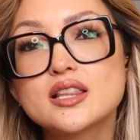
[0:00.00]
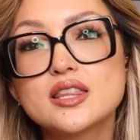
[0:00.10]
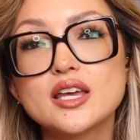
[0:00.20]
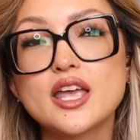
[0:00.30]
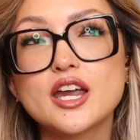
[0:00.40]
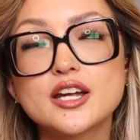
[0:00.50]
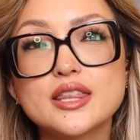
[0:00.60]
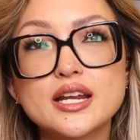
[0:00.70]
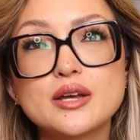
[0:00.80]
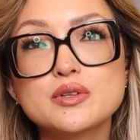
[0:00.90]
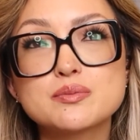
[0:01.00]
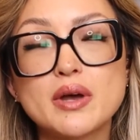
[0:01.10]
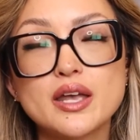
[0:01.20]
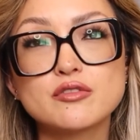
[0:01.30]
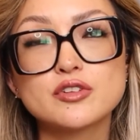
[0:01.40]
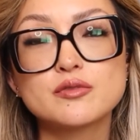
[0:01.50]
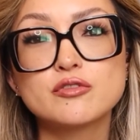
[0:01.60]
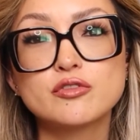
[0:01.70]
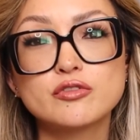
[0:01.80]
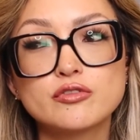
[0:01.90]
The hair that I was buying from
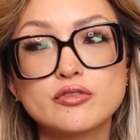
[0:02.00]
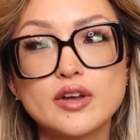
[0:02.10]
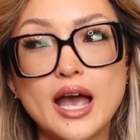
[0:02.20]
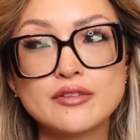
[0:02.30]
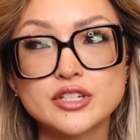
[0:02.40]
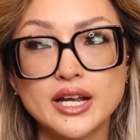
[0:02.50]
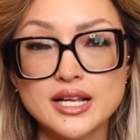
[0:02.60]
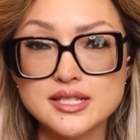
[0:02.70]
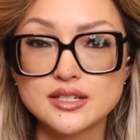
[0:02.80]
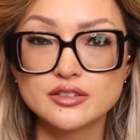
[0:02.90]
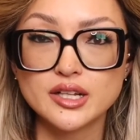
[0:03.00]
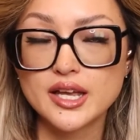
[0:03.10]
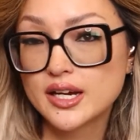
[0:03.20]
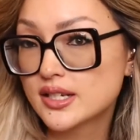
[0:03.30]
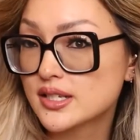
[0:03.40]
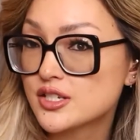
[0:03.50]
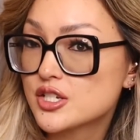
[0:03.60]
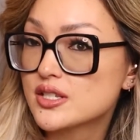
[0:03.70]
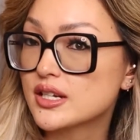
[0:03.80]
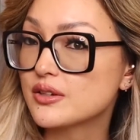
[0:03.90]
after I got Cinderella hair
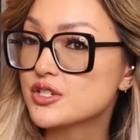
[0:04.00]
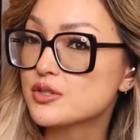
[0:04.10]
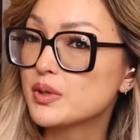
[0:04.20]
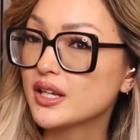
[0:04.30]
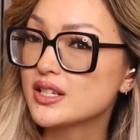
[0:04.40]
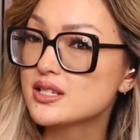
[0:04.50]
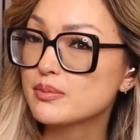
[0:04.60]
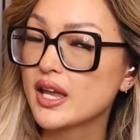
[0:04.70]
extensions and I was just putting into my